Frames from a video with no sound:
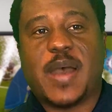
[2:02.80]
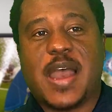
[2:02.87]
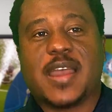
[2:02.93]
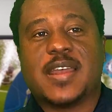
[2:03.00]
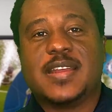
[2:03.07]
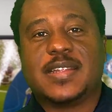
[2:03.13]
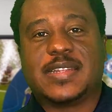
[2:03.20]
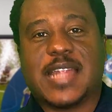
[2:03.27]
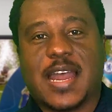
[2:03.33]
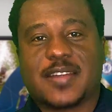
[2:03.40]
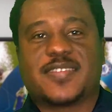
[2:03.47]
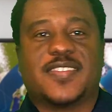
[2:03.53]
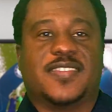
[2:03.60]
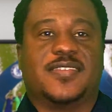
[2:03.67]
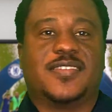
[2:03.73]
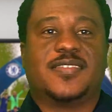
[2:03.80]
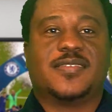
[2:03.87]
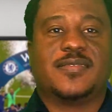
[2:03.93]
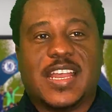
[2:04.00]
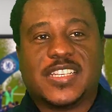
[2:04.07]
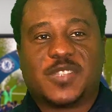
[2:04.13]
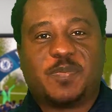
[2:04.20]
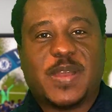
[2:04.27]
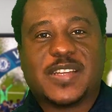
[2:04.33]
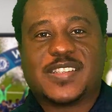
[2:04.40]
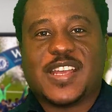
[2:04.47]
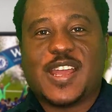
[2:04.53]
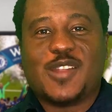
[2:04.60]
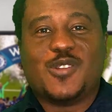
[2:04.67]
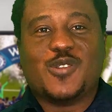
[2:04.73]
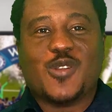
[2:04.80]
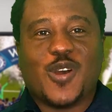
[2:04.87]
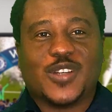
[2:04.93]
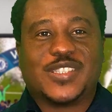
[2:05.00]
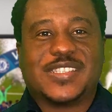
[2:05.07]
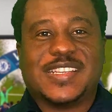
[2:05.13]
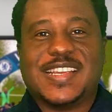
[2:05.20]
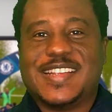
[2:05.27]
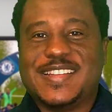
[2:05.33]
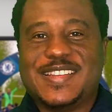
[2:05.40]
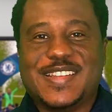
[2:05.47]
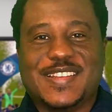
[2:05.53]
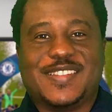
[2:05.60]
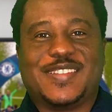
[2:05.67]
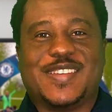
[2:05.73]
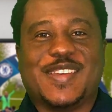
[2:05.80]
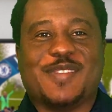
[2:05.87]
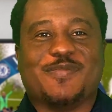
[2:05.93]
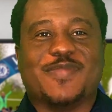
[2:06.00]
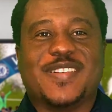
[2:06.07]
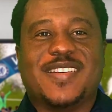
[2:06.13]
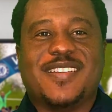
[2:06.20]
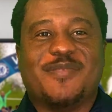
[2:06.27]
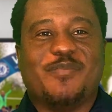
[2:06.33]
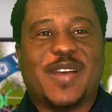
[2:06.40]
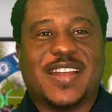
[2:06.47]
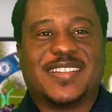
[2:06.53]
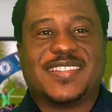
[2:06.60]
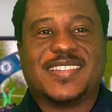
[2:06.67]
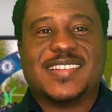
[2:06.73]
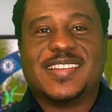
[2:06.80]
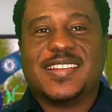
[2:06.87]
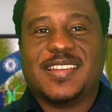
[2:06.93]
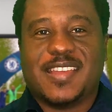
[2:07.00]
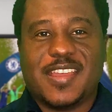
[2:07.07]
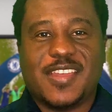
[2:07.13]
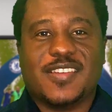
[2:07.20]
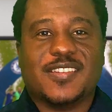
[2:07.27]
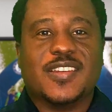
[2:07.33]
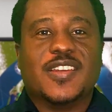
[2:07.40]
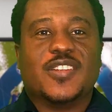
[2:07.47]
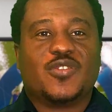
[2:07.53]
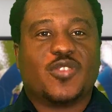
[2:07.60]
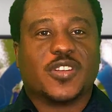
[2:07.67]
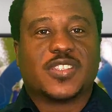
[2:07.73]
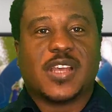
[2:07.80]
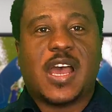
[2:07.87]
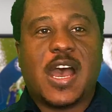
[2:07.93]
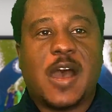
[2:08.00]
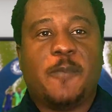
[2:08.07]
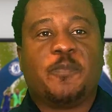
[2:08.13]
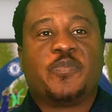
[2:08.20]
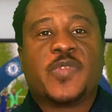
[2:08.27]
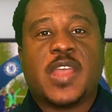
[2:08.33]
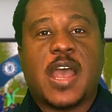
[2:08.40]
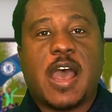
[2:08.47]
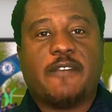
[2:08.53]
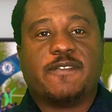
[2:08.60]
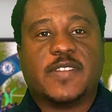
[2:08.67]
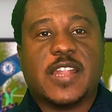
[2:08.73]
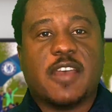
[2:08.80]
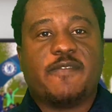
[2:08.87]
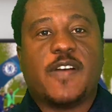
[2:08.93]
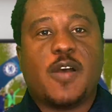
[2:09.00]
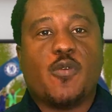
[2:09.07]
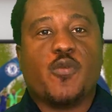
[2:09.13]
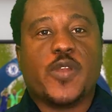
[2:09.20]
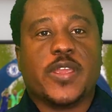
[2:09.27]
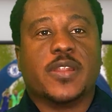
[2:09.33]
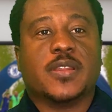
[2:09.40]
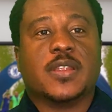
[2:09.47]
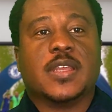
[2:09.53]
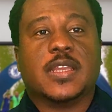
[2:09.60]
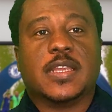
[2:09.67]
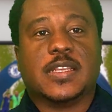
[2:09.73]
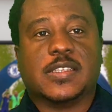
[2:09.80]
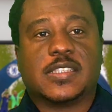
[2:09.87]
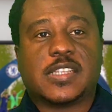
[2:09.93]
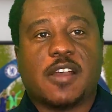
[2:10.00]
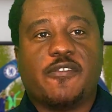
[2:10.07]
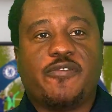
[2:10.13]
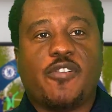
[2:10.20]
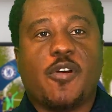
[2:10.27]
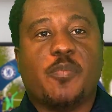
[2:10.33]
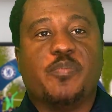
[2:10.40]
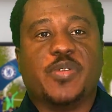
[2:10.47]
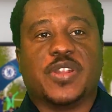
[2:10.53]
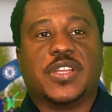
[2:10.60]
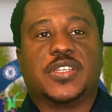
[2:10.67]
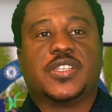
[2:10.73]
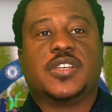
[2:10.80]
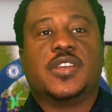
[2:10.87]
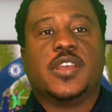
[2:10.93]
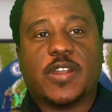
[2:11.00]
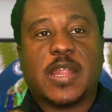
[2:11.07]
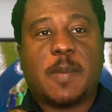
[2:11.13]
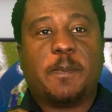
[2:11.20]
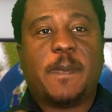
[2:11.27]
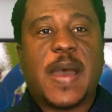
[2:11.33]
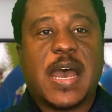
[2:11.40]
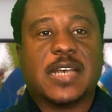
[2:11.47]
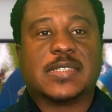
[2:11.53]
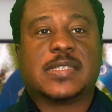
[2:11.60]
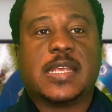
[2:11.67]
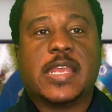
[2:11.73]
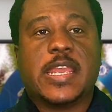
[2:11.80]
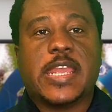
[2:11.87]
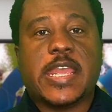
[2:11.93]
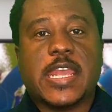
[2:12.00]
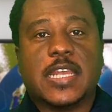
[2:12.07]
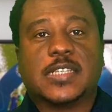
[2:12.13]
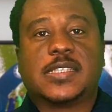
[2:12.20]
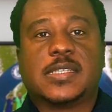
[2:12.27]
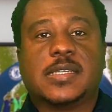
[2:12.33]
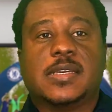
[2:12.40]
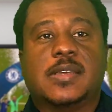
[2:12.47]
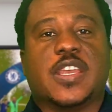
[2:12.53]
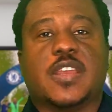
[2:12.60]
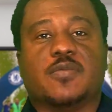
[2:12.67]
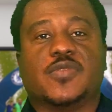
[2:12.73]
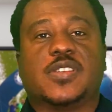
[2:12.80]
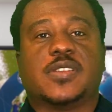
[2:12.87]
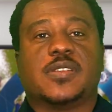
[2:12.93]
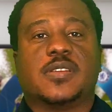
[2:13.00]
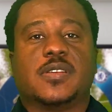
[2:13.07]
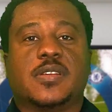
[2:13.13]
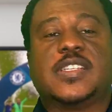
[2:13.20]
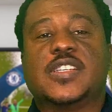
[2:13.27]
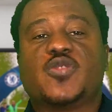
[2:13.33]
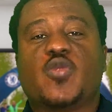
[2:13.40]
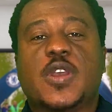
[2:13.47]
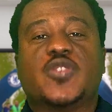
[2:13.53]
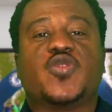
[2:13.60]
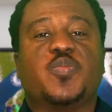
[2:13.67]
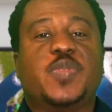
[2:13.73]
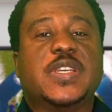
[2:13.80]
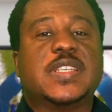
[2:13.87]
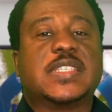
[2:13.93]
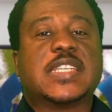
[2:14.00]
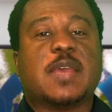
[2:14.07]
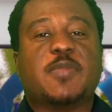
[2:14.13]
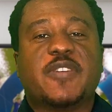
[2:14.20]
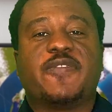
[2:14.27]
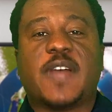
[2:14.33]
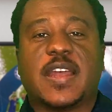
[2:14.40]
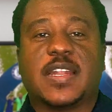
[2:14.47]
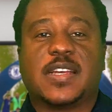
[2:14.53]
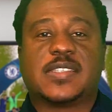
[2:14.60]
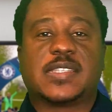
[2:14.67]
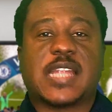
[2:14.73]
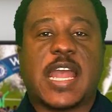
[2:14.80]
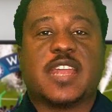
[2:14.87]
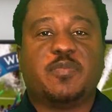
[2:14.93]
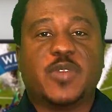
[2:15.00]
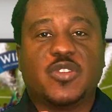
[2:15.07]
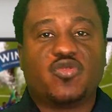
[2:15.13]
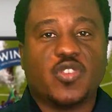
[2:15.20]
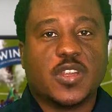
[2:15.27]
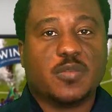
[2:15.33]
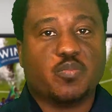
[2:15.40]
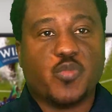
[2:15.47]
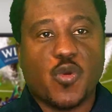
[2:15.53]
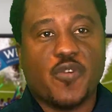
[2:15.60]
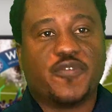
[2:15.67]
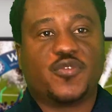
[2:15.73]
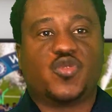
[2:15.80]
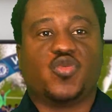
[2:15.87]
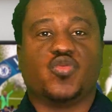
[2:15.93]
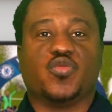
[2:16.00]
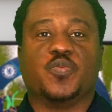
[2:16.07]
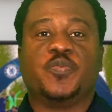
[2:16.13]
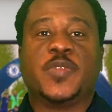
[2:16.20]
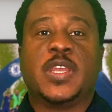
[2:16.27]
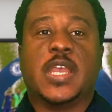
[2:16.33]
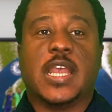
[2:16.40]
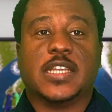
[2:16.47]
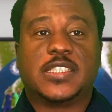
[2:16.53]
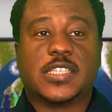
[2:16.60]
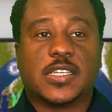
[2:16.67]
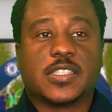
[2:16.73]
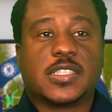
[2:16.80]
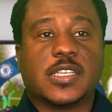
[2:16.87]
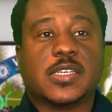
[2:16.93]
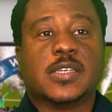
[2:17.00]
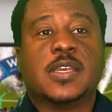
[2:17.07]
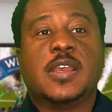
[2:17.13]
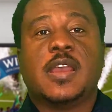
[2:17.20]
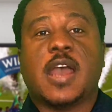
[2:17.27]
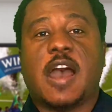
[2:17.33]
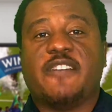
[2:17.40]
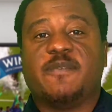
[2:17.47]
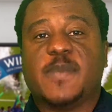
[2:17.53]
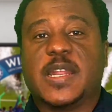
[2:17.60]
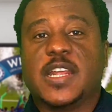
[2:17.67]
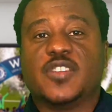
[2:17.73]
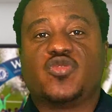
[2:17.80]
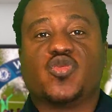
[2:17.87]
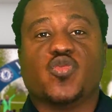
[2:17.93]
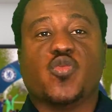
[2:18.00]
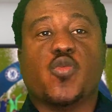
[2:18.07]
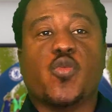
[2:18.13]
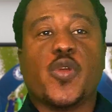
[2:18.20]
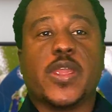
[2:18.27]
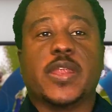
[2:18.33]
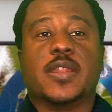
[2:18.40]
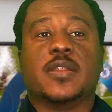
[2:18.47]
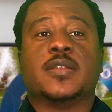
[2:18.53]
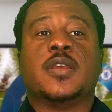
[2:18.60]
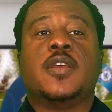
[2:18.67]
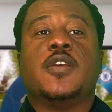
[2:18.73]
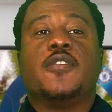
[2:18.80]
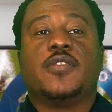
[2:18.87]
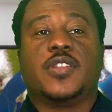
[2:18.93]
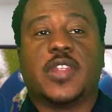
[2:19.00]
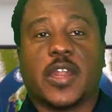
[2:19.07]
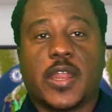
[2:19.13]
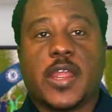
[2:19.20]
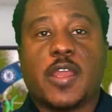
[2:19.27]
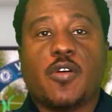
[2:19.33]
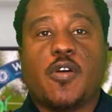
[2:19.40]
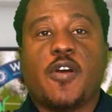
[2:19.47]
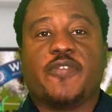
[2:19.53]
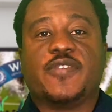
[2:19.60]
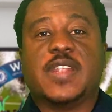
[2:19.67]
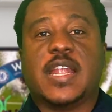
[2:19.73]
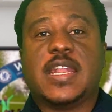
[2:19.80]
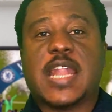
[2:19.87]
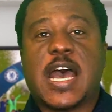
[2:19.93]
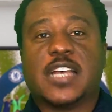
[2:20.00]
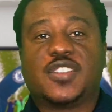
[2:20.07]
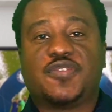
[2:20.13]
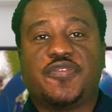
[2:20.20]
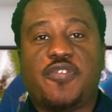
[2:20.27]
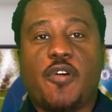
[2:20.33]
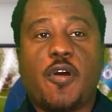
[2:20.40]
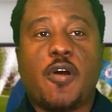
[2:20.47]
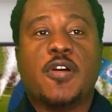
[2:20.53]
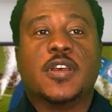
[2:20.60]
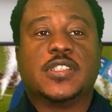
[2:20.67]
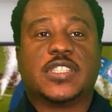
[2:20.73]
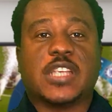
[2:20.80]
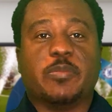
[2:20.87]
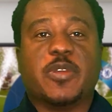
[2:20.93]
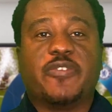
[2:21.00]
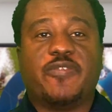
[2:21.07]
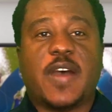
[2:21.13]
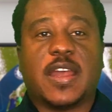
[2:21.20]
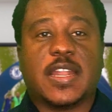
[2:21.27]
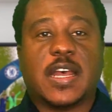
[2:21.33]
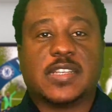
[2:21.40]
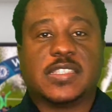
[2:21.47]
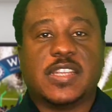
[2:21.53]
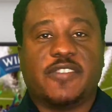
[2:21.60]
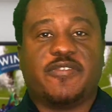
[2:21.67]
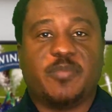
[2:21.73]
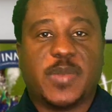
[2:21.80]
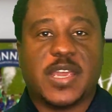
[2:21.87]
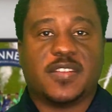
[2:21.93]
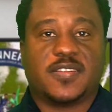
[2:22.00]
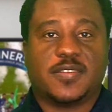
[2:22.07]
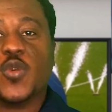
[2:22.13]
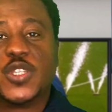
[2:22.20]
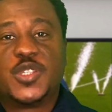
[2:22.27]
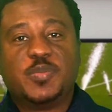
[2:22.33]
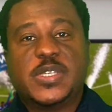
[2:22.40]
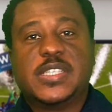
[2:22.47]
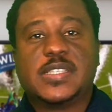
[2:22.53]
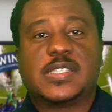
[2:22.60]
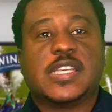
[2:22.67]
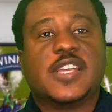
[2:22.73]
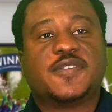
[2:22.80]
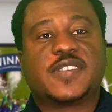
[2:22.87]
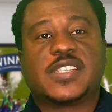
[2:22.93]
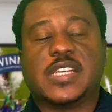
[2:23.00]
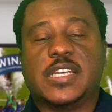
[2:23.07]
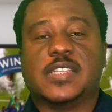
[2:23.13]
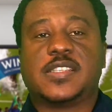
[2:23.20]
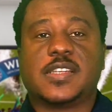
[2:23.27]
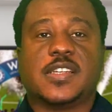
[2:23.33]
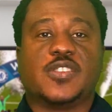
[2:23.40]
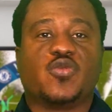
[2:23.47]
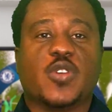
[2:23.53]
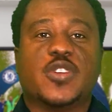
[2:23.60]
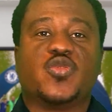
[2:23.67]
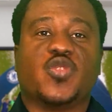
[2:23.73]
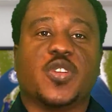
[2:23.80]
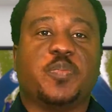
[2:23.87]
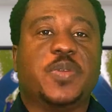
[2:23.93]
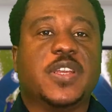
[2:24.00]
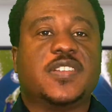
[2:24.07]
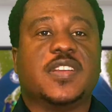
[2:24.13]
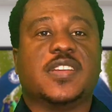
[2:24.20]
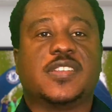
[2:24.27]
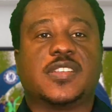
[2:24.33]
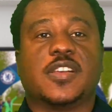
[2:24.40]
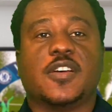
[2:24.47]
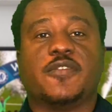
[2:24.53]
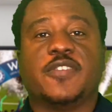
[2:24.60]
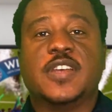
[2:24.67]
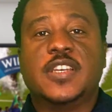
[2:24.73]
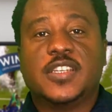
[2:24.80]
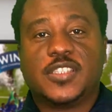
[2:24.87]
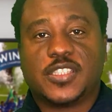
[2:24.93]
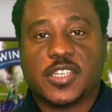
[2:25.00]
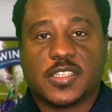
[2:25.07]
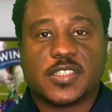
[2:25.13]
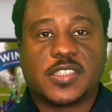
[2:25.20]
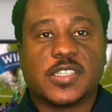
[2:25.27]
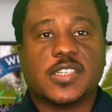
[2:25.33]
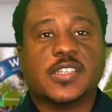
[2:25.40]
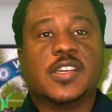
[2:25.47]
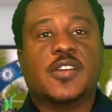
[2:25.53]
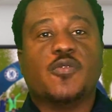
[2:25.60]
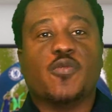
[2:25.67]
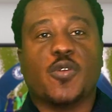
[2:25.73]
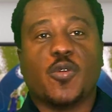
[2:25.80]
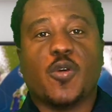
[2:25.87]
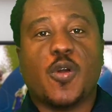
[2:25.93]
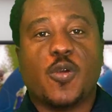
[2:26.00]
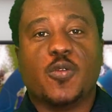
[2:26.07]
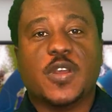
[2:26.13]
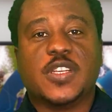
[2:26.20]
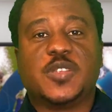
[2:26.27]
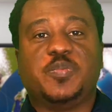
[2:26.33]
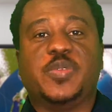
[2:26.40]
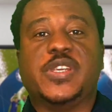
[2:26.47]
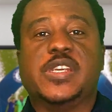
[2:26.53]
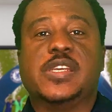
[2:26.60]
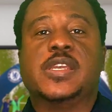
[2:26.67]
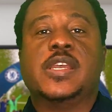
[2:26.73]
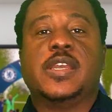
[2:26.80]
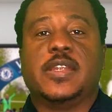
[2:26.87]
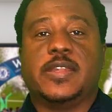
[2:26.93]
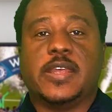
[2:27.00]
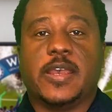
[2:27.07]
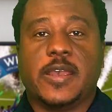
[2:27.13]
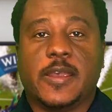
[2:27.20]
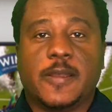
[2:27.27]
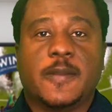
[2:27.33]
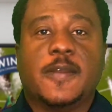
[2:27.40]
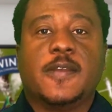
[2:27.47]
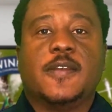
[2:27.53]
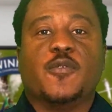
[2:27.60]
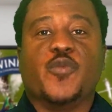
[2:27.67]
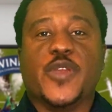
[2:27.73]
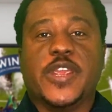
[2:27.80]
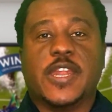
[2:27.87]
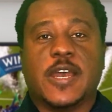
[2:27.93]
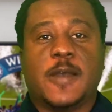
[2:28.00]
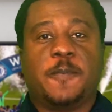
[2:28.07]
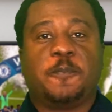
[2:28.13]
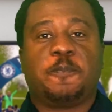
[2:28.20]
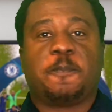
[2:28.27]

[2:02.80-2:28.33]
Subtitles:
back tactics. Expect a lot in this game, but hey, Tottenham have never won in Stamford Bridge for the past 8 games. This is going to be semi-finals tie between both two. And Chelsea have managed to win 3 of the last 4 semi-finals they've met. Which means if history is going to repeat itself, Chelsea will always be the winner.